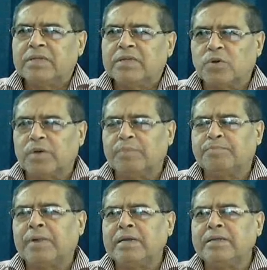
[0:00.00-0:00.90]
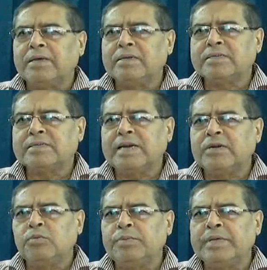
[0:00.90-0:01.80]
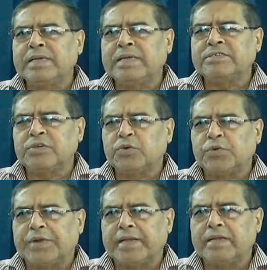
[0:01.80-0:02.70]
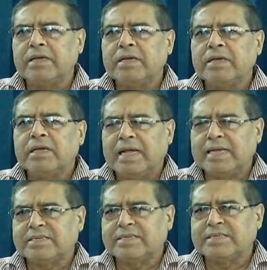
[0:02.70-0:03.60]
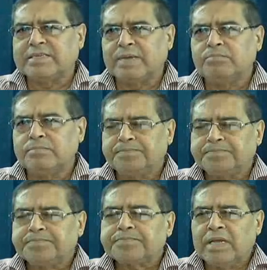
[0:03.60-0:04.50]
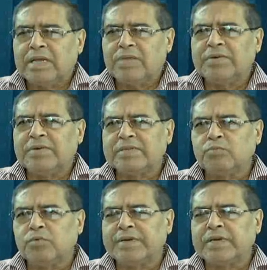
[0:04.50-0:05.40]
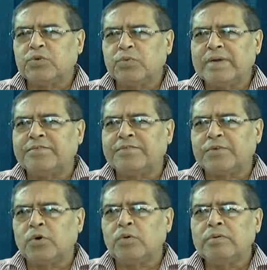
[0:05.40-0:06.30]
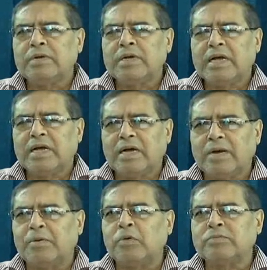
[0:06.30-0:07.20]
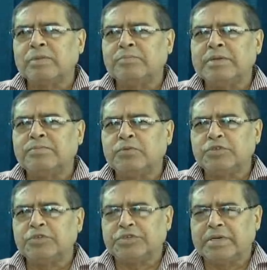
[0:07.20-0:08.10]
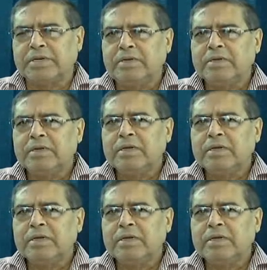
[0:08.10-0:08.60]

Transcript: So a particle is said to be executing SHM if it is moving to and fro about the mean position,